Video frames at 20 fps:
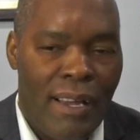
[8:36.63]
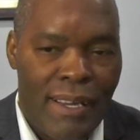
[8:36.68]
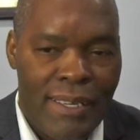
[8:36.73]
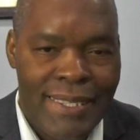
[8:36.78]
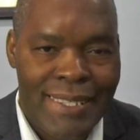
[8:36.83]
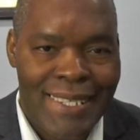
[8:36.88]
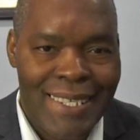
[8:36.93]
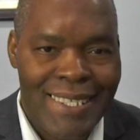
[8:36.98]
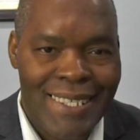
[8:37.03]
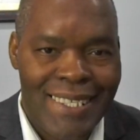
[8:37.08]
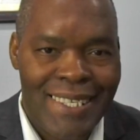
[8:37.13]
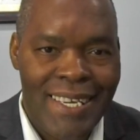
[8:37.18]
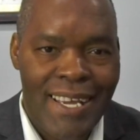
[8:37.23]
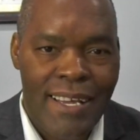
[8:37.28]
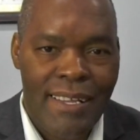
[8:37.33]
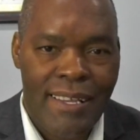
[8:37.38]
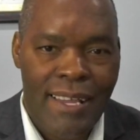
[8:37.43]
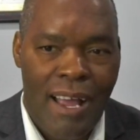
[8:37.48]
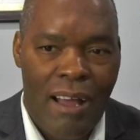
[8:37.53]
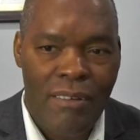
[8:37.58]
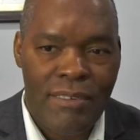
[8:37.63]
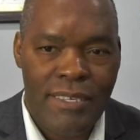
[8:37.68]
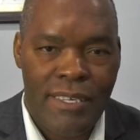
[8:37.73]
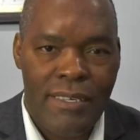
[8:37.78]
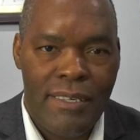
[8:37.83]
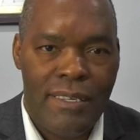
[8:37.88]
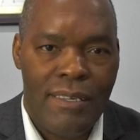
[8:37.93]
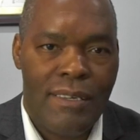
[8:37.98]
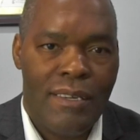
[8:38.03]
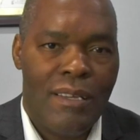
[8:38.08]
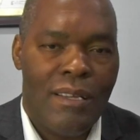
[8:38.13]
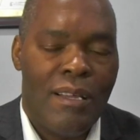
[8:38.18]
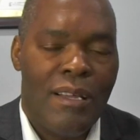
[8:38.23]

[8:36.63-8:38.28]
68,000.